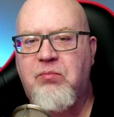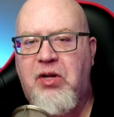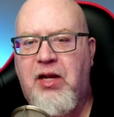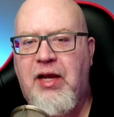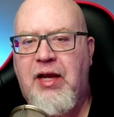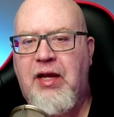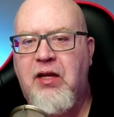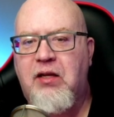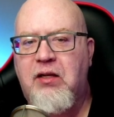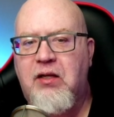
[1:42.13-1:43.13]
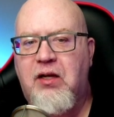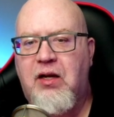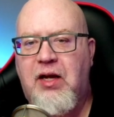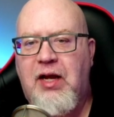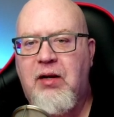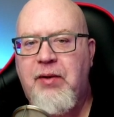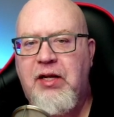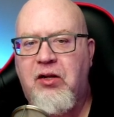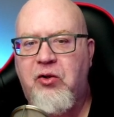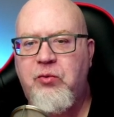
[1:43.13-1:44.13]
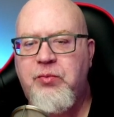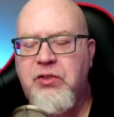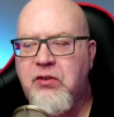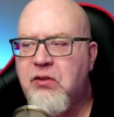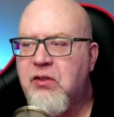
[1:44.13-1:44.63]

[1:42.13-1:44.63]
play animated loops,